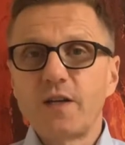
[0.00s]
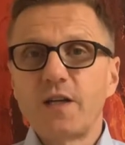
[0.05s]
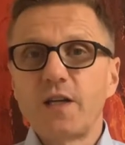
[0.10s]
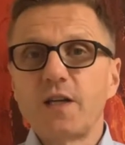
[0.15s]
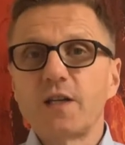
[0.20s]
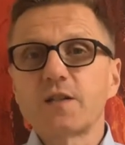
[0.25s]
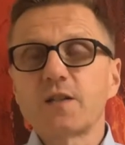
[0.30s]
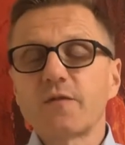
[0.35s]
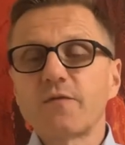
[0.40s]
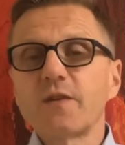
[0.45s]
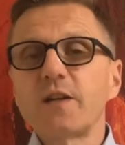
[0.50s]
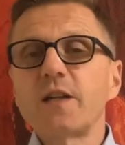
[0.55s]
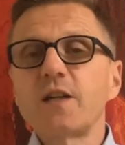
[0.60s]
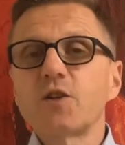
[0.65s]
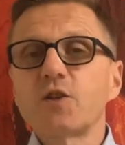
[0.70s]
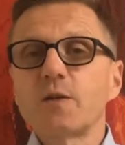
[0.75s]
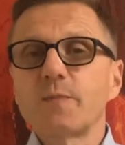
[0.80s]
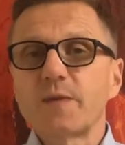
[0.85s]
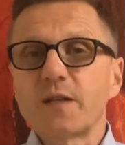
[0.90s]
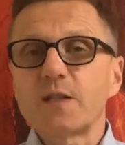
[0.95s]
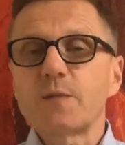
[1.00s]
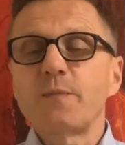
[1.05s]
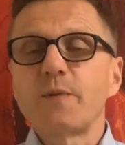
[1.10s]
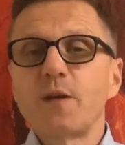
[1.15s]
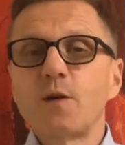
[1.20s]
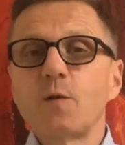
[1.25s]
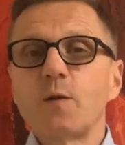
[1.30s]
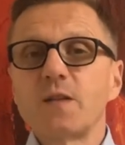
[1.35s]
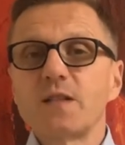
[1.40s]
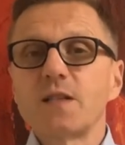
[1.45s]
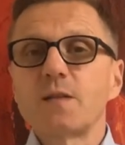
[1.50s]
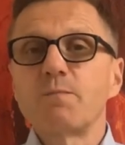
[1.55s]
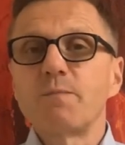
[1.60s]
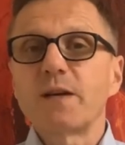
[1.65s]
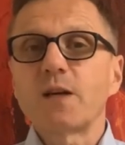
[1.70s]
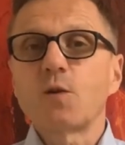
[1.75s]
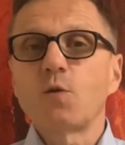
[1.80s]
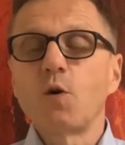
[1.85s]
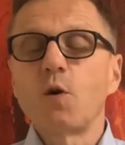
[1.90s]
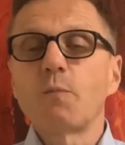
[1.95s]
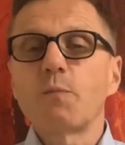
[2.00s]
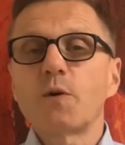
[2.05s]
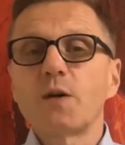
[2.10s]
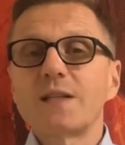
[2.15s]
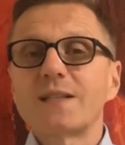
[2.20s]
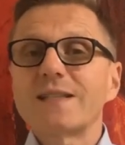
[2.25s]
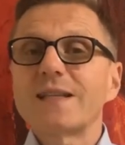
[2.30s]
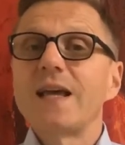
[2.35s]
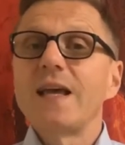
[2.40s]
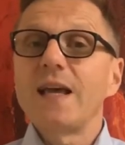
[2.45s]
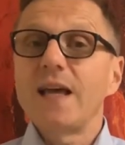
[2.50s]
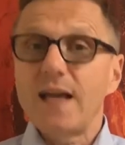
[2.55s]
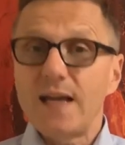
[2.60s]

years of leadership experience in big corporates,